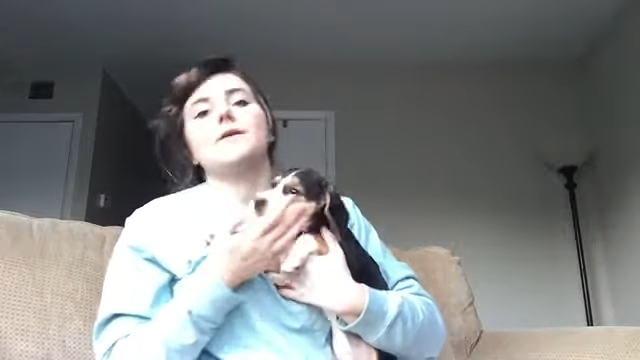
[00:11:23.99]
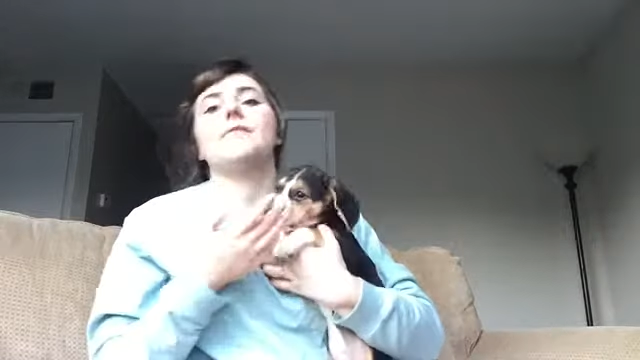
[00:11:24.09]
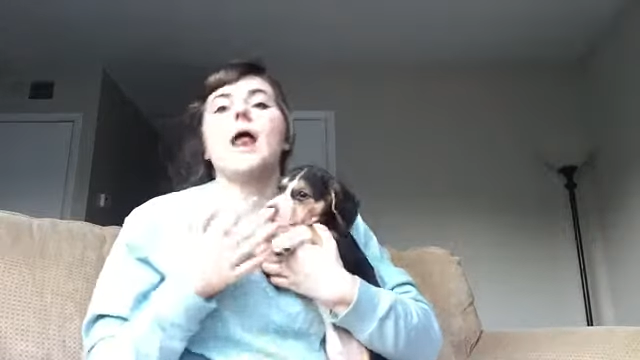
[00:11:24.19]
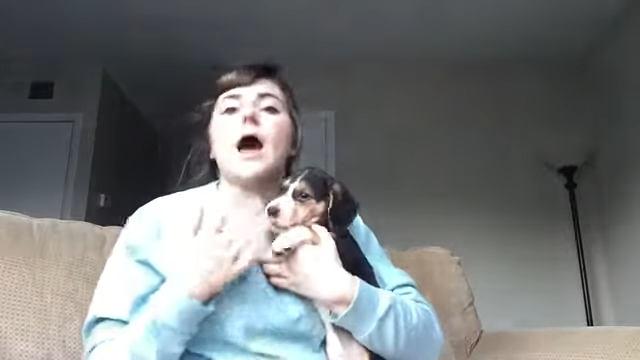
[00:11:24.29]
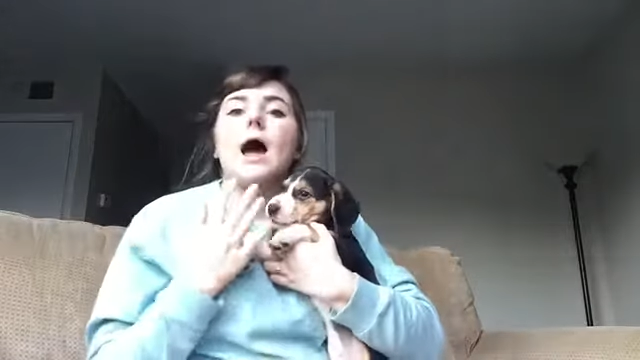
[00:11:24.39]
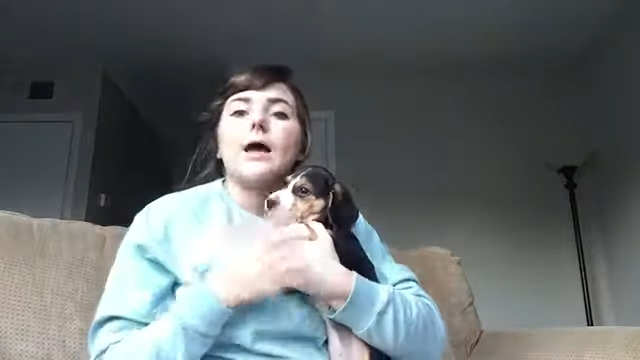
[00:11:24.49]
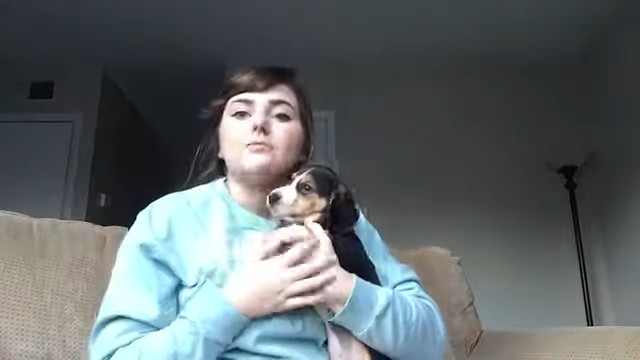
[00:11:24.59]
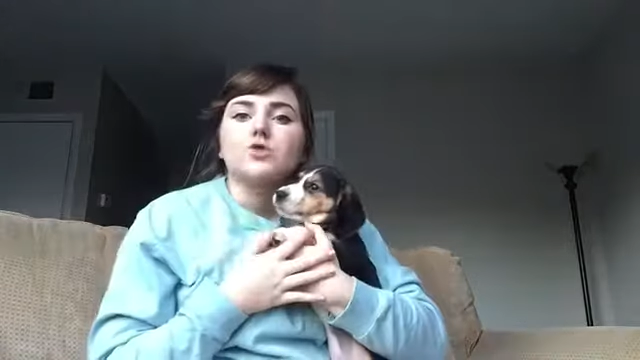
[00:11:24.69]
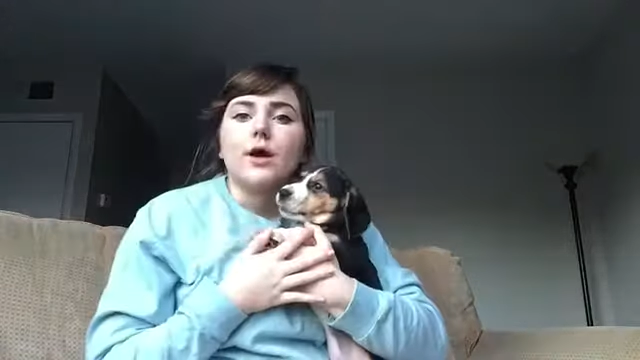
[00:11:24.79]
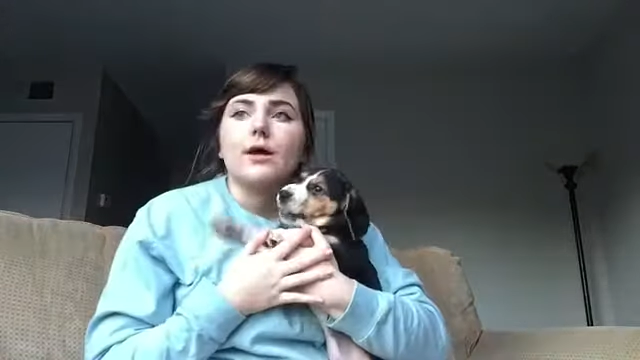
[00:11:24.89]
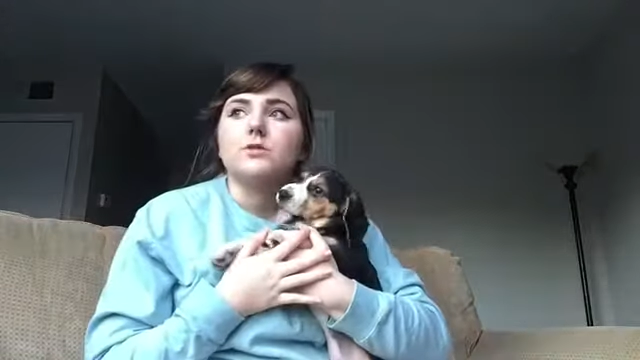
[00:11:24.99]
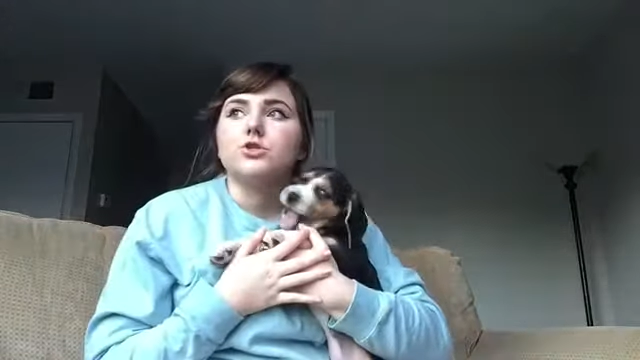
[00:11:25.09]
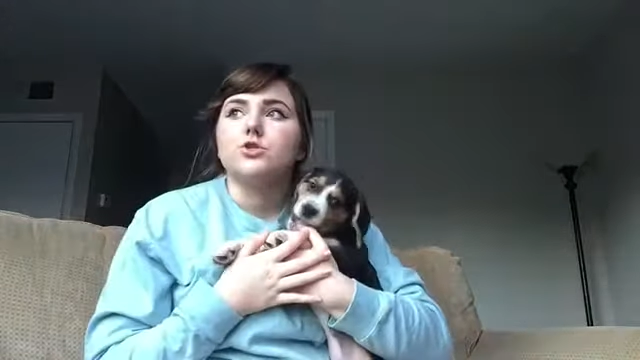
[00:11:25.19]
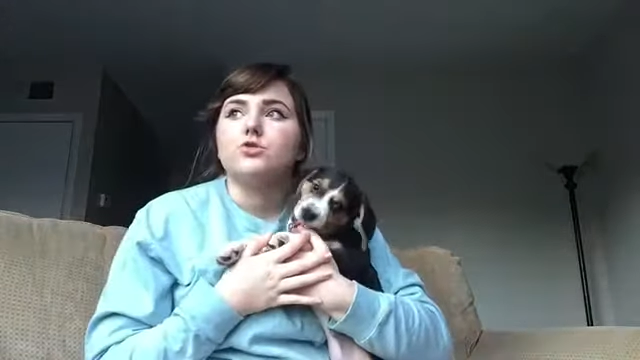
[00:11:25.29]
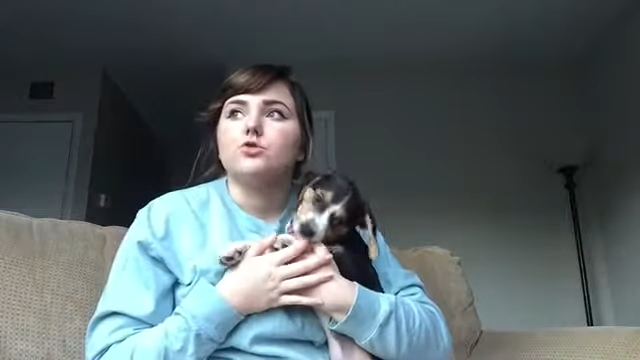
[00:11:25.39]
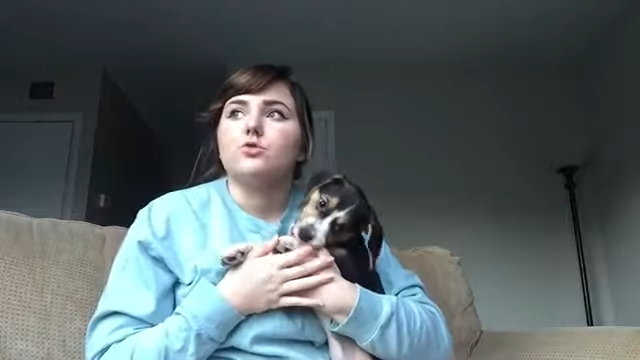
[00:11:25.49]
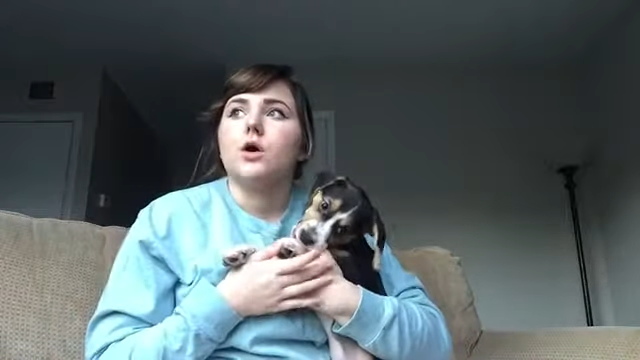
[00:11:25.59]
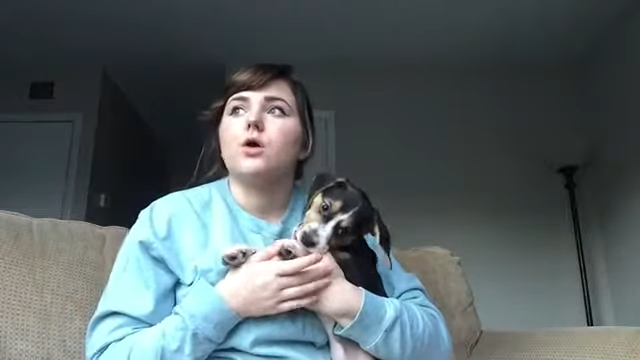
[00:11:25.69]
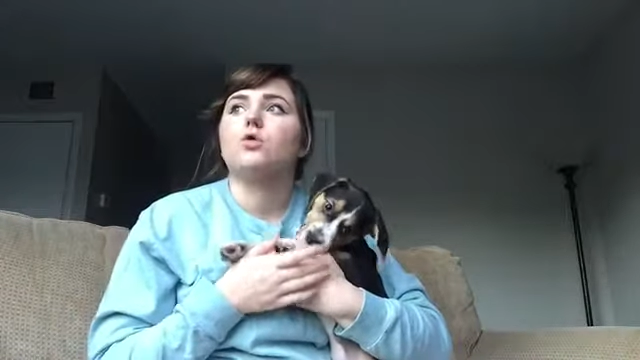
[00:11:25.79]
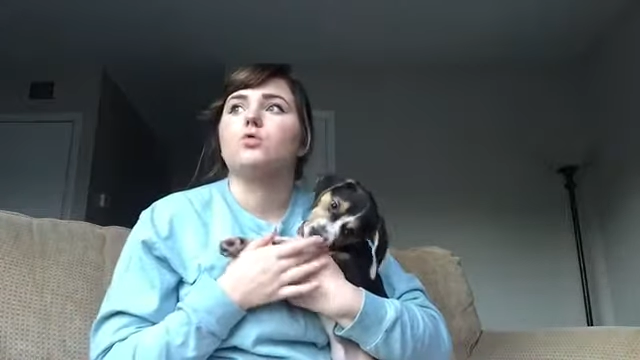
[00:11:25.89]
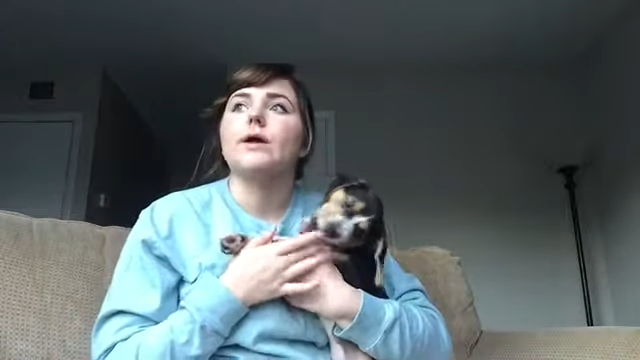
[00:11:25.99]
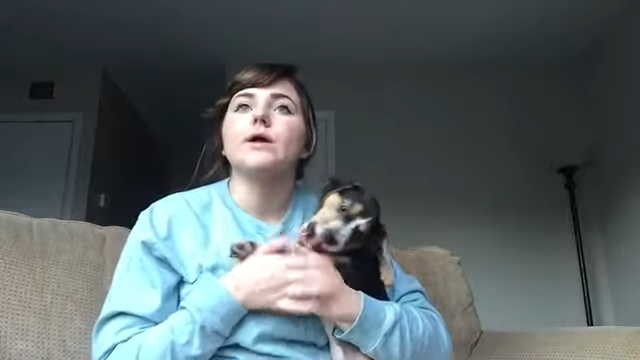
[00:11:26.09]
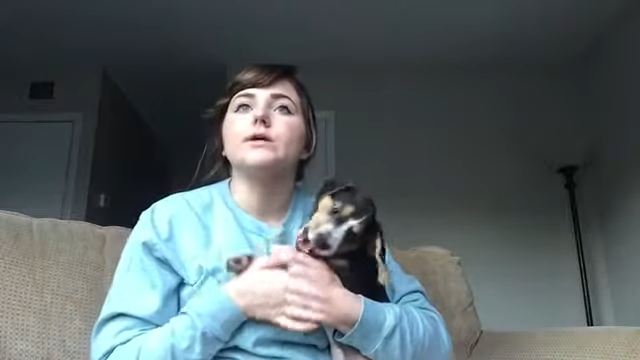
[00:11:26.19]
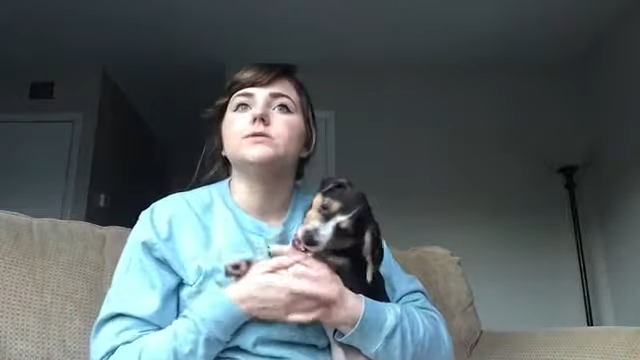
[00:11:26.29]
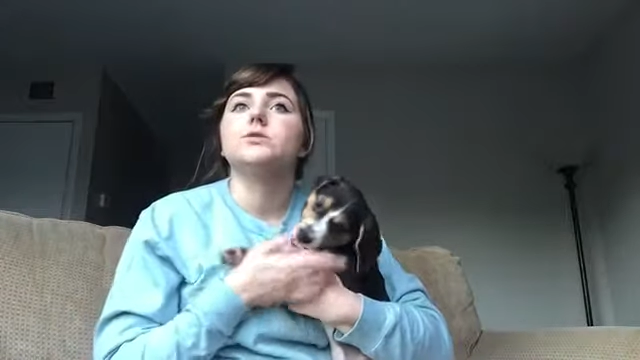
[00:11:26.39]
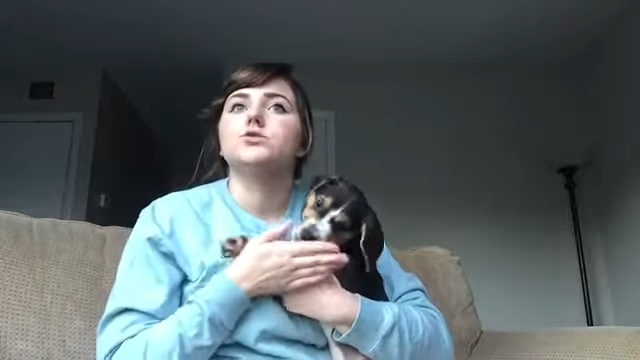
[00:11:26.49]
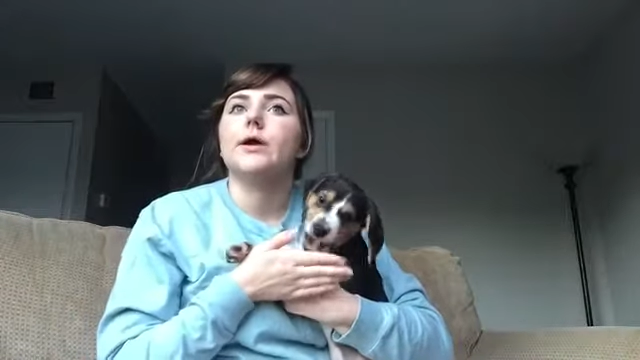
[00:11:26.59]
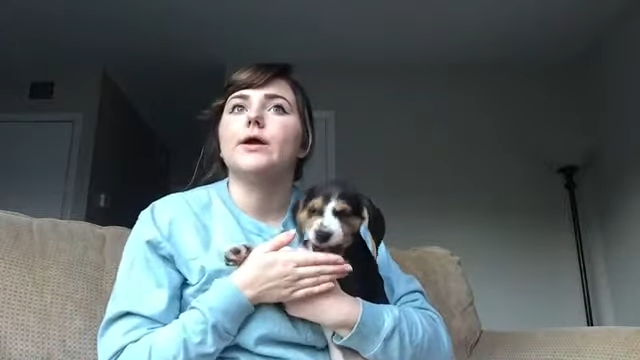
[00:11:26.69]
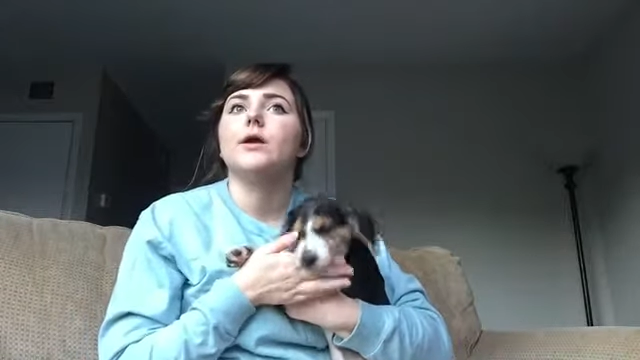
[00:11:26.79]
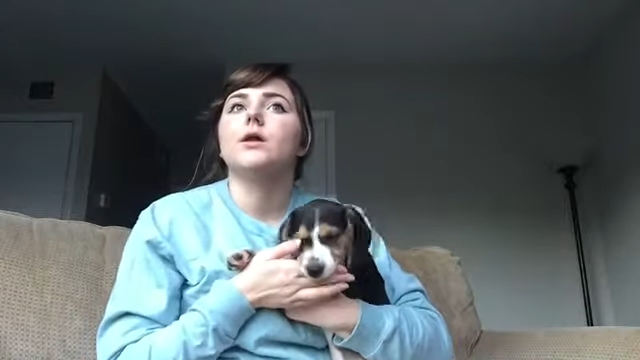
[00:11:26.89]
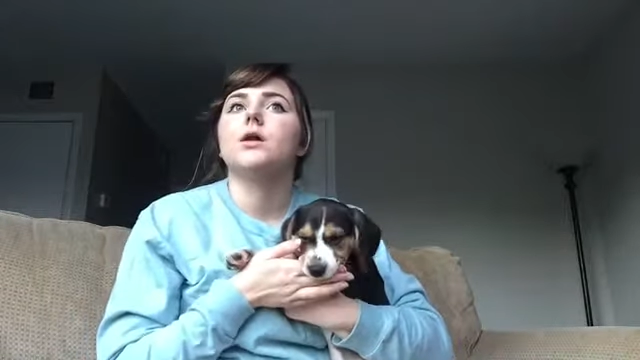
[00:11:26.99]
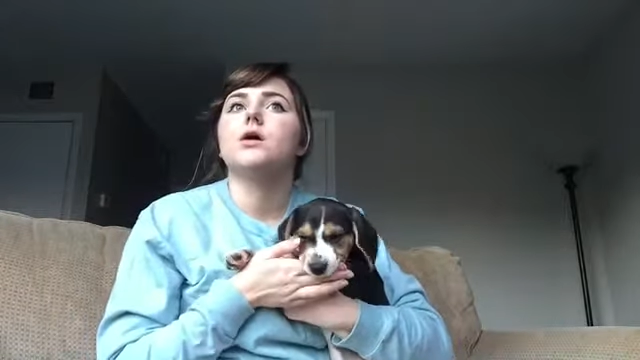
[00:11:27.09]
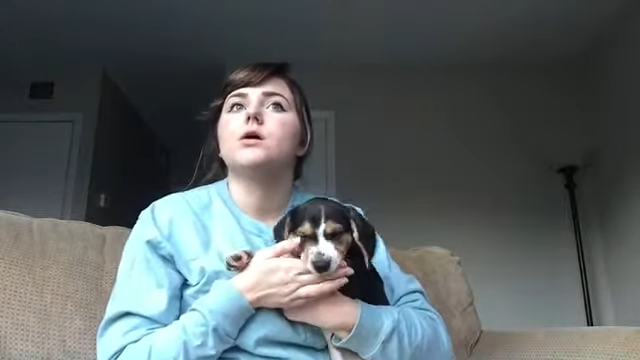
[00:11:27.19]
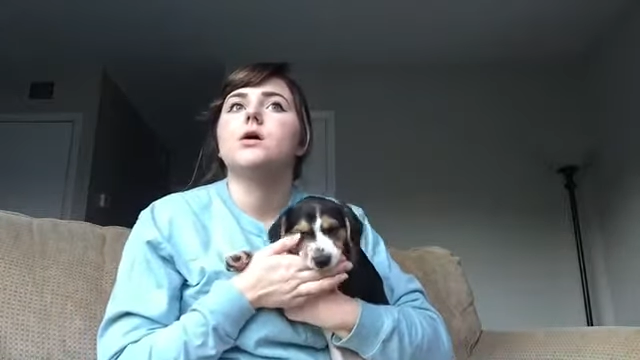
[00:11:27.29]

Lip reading: that I am trying to raise and train